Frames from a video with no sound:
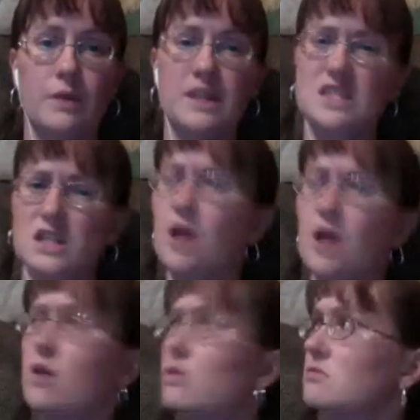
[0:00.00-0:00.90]
months
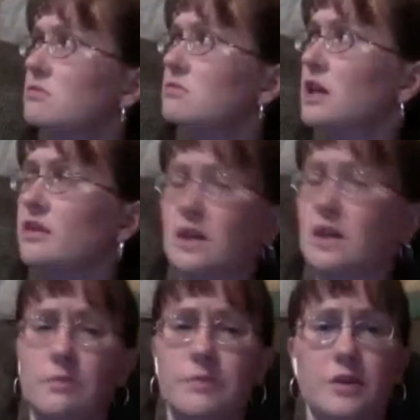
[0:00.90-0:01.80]
ago, I think,
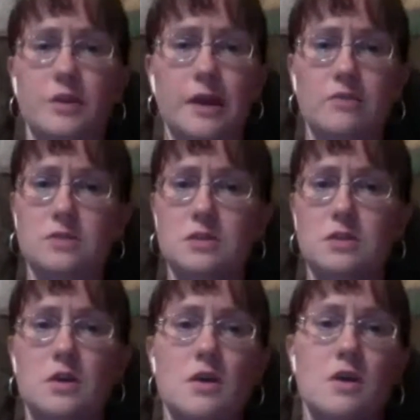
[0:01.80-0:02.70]
thereabouts.
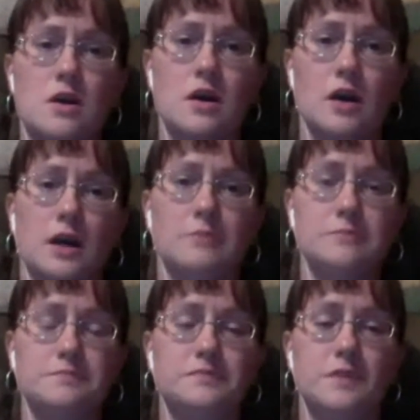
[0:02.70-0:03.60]

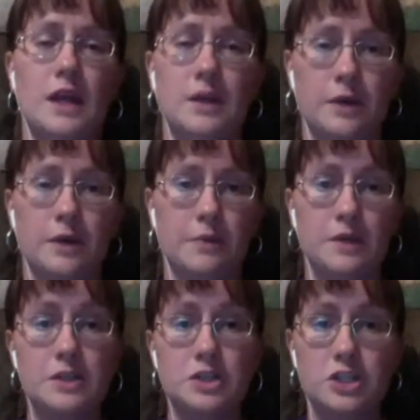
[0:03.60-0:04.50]
Anyway,
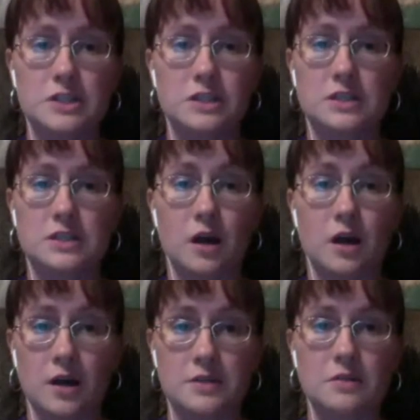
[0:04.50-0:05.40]
he's just this
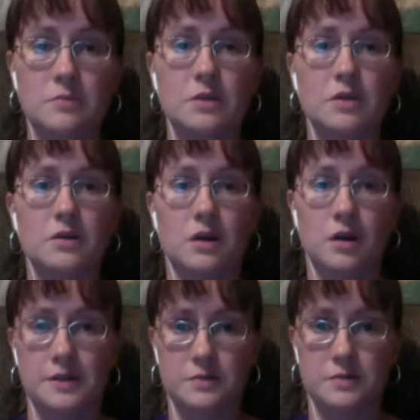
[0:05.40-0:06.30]
awesome,
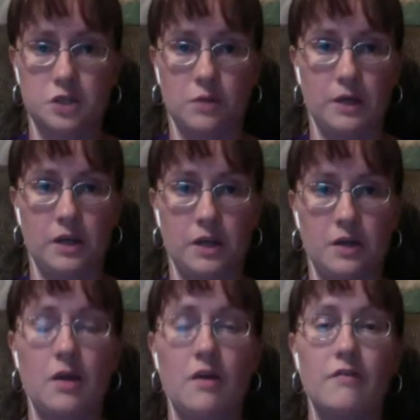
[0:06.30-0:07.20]
awesome gentleman,
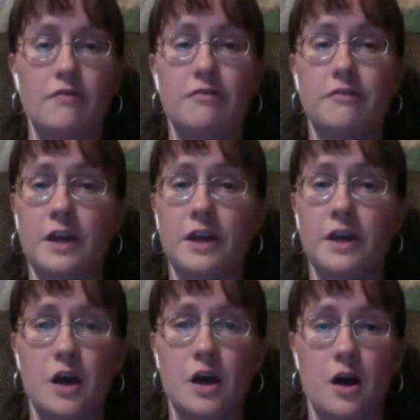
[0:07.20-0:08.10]
very
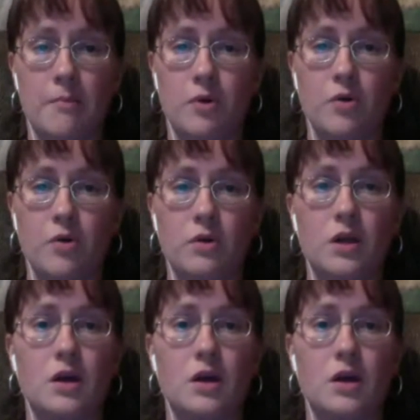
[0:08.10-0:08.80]
humble,